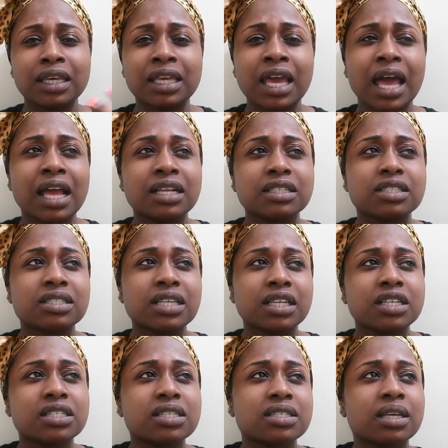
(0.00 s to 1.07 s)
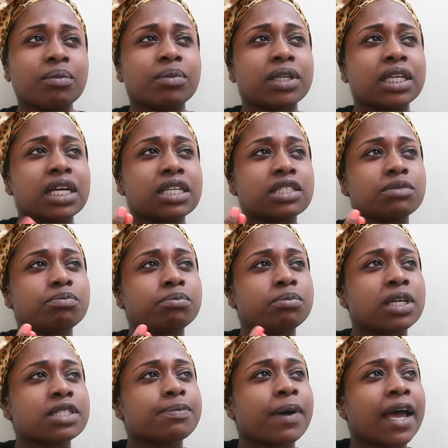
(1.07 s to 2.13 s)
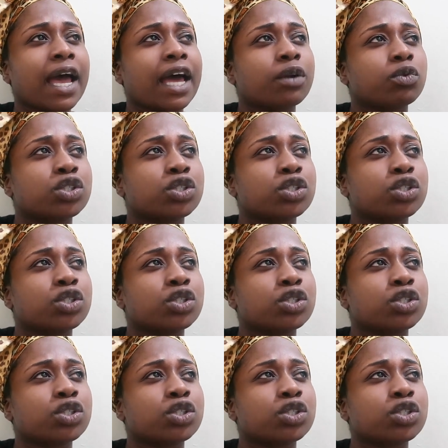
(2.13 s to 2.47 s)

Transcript: can't send it to somebody because Best Buy had